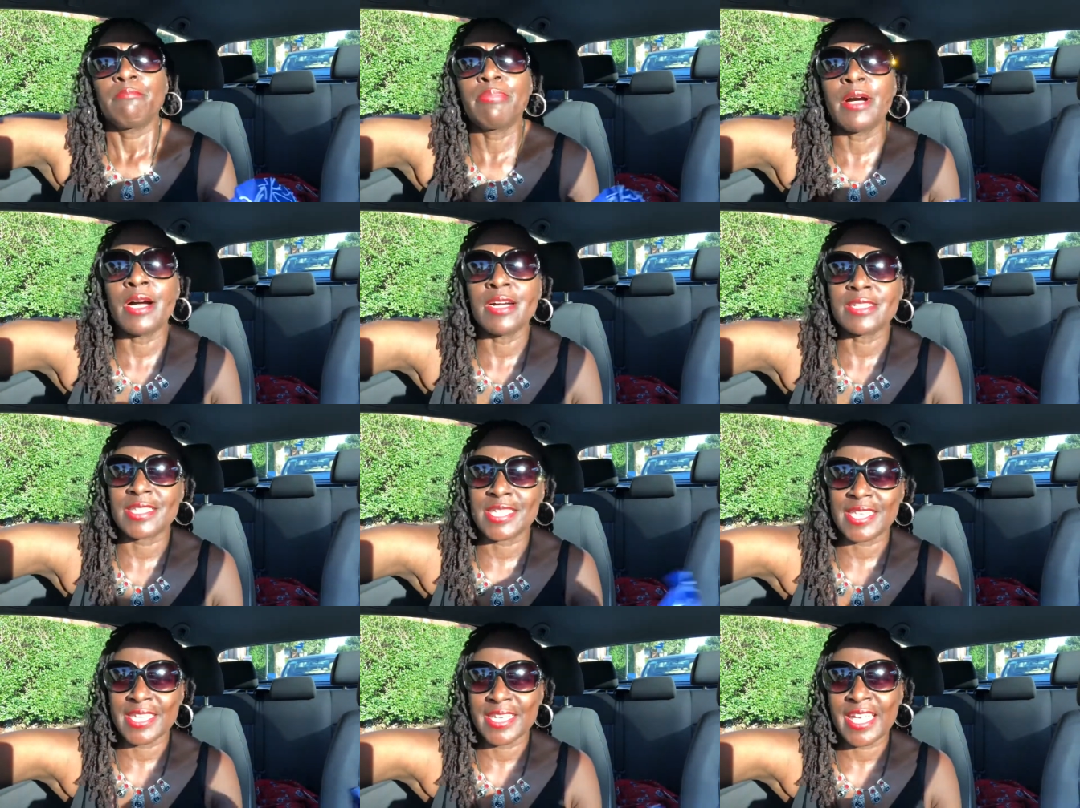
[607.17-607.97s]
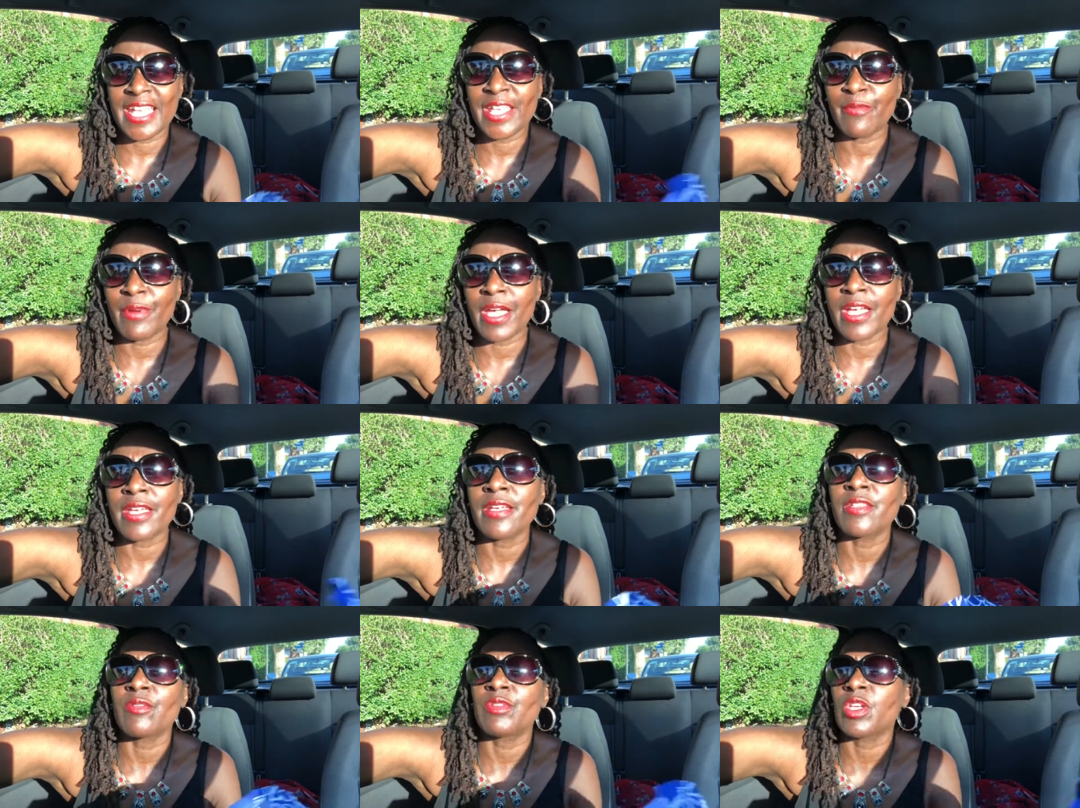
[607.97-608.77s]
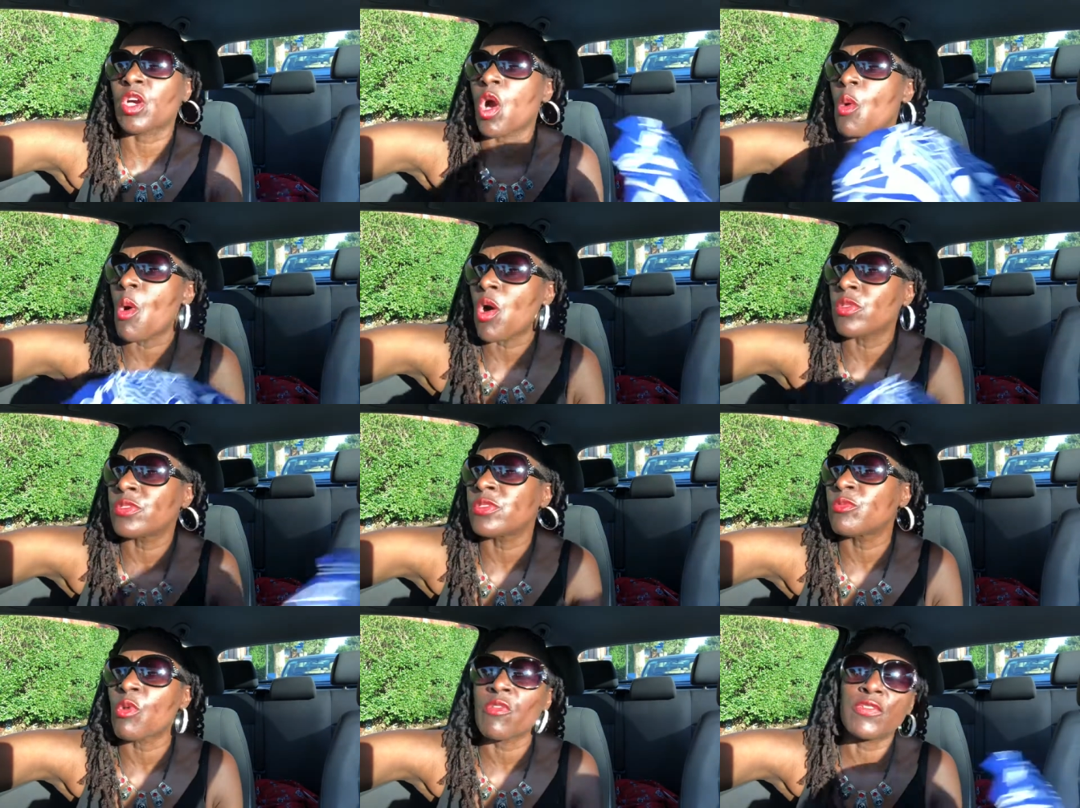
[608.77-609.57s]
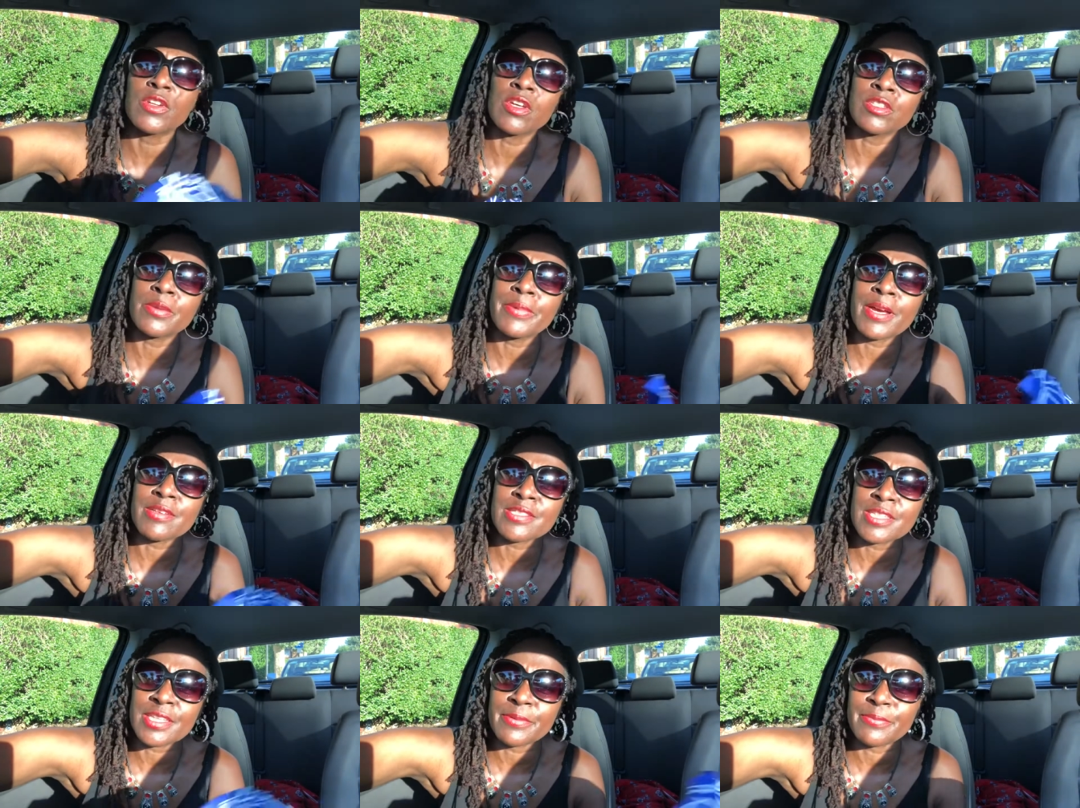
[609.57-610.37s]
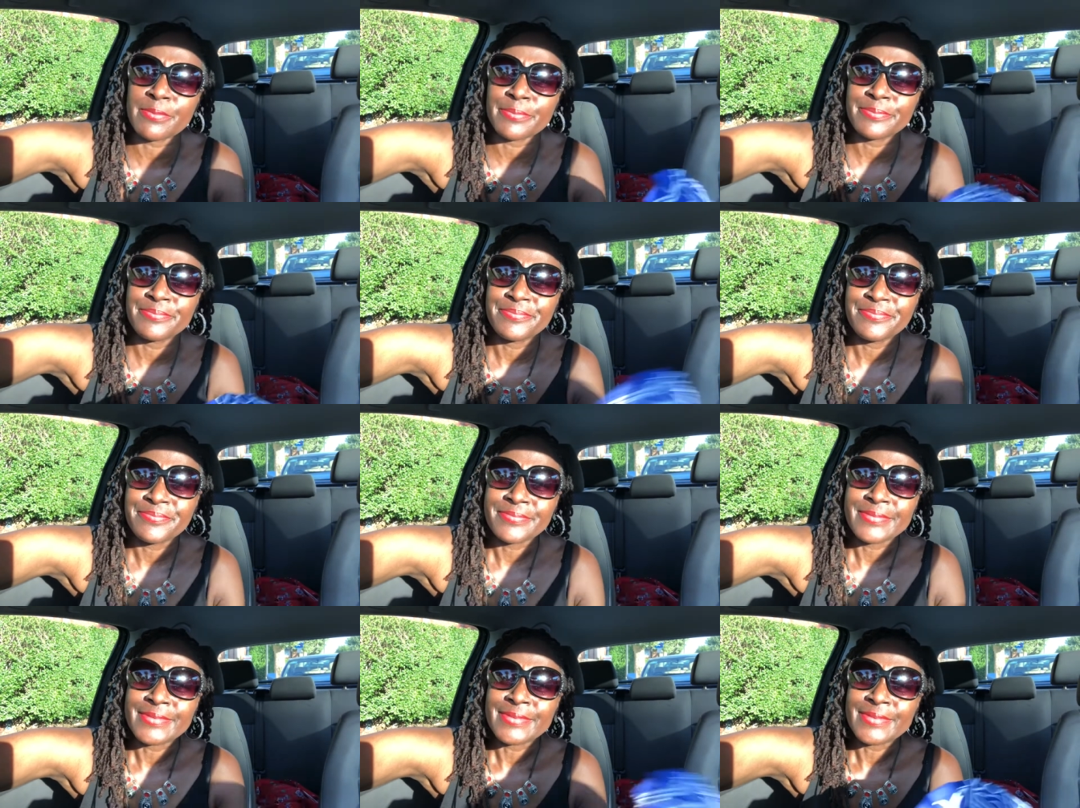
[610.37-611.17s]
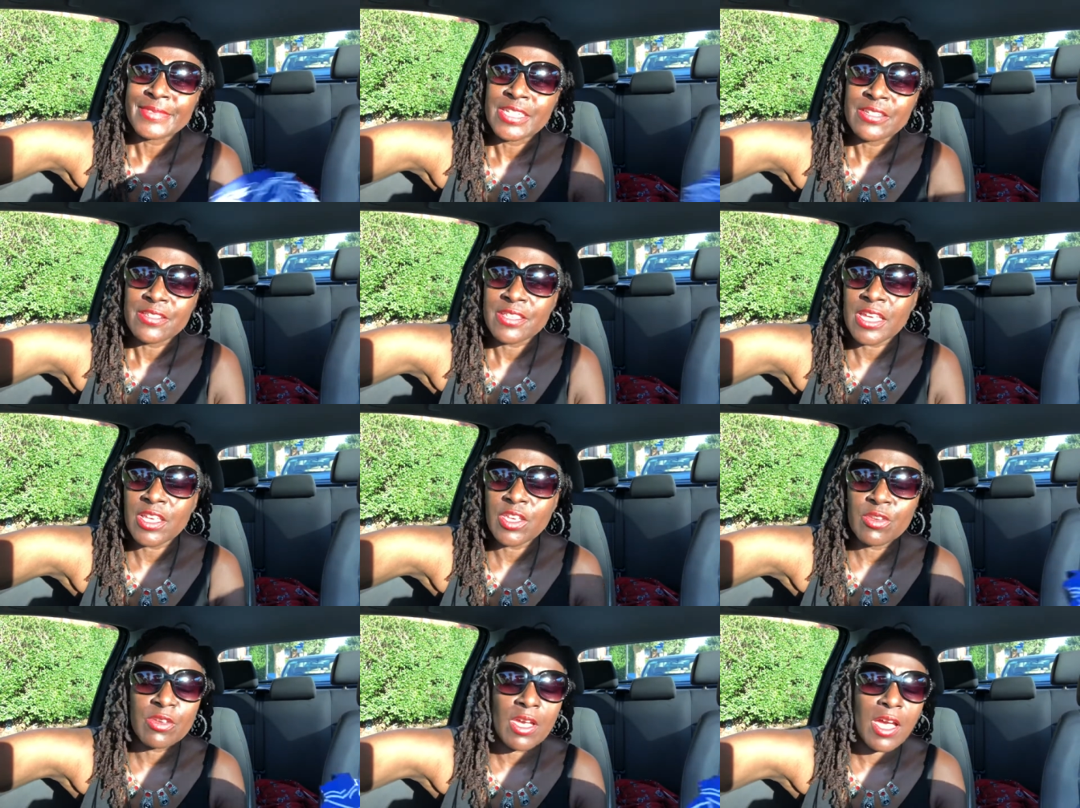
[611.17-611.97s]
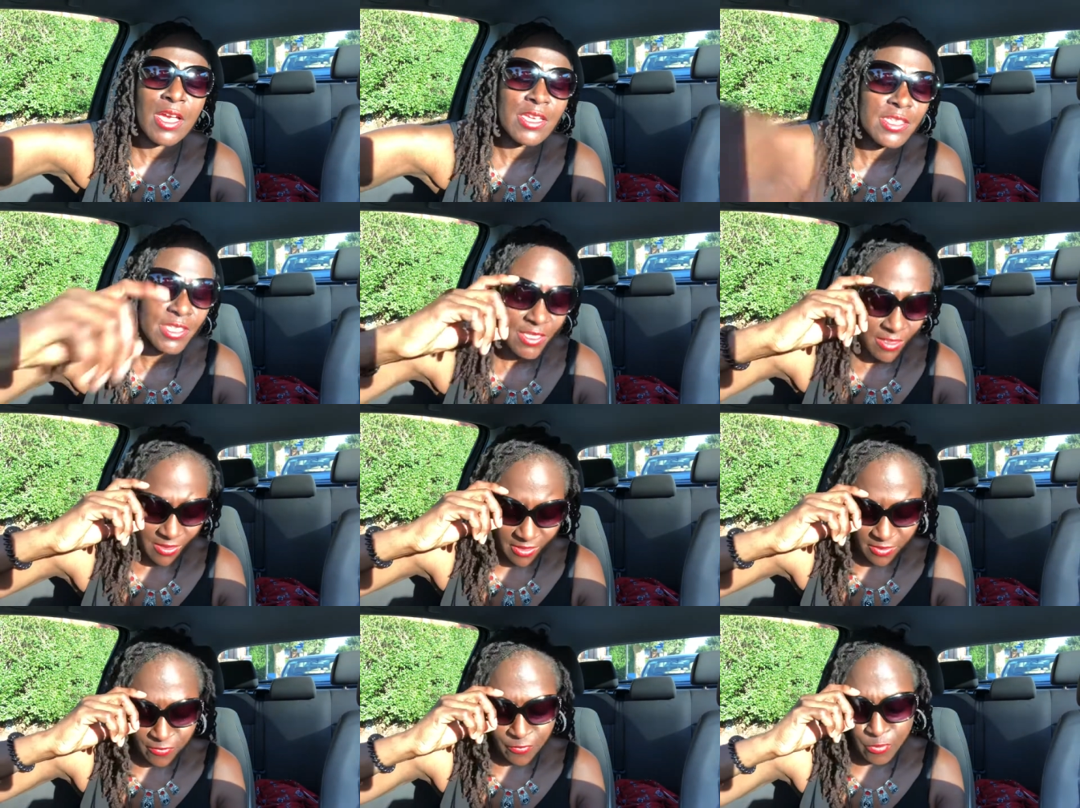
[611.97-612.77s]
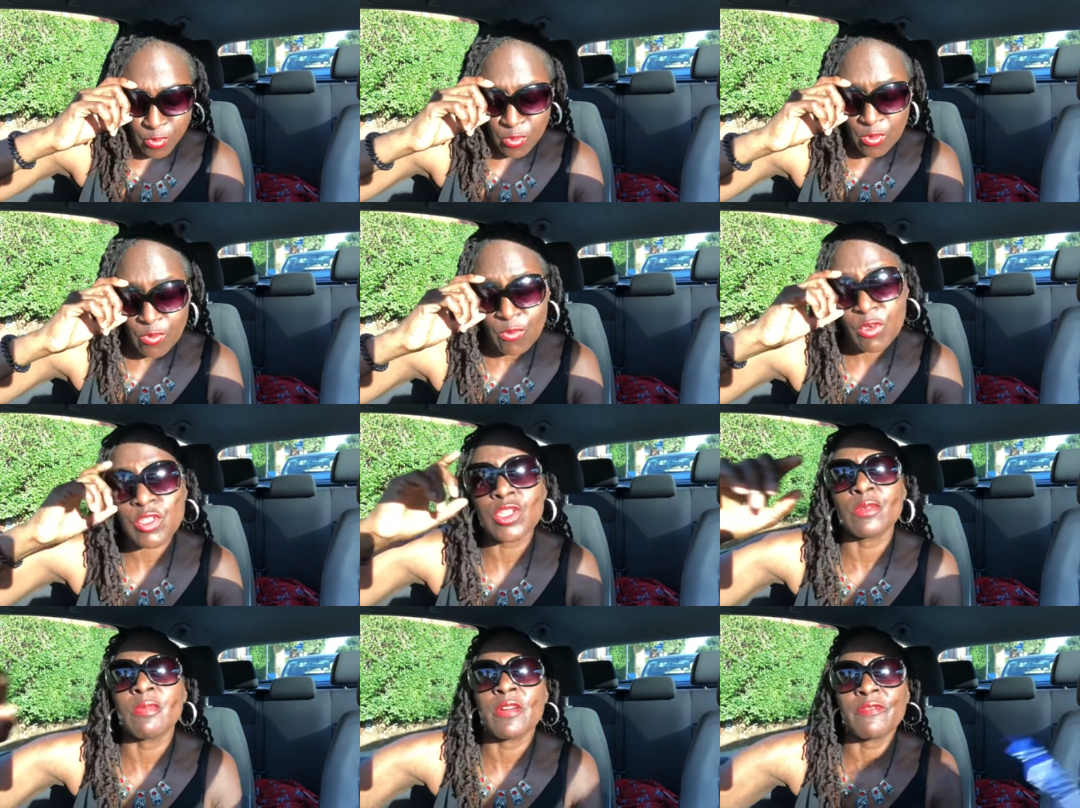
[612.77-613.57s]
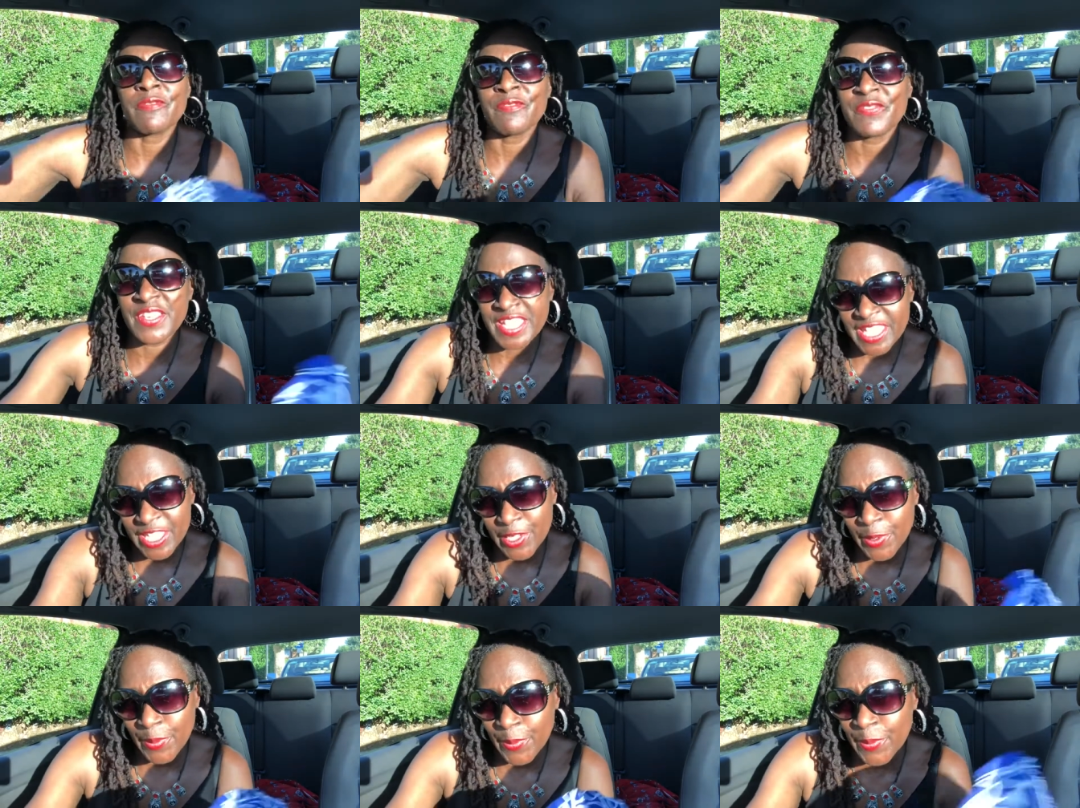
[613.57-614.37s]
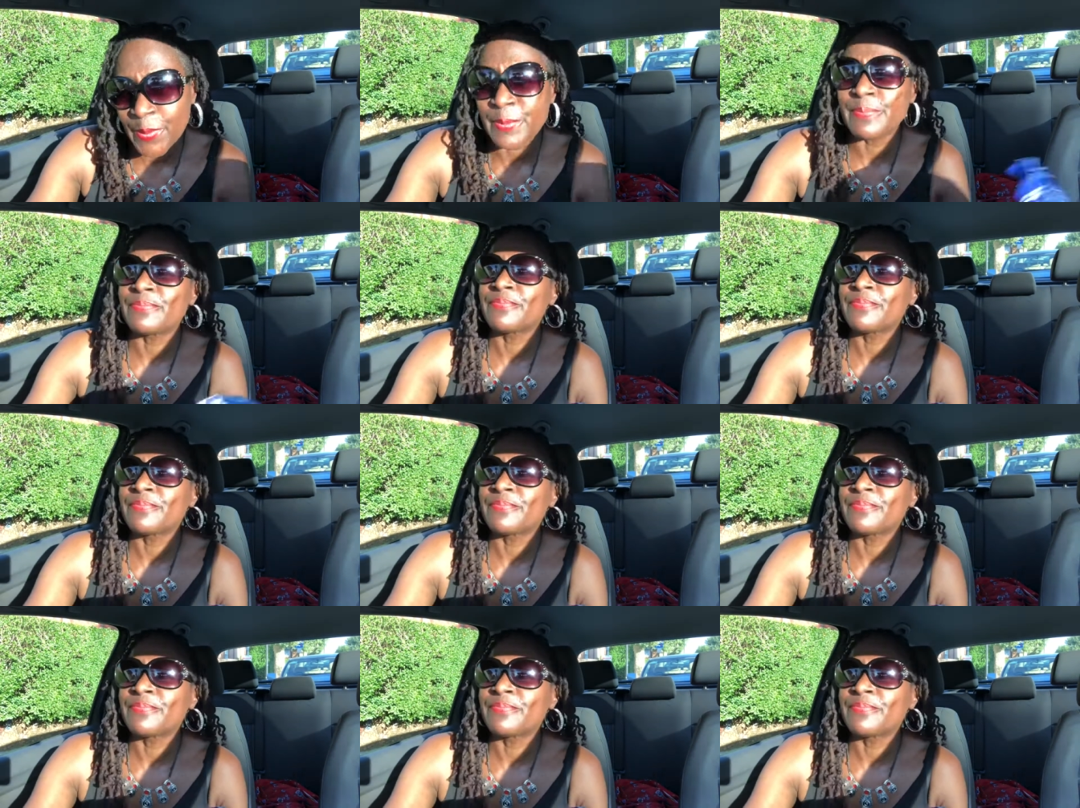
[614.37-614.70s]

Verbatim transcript: but anyway I don't want to go on waffle on about it thank you guys for watching my video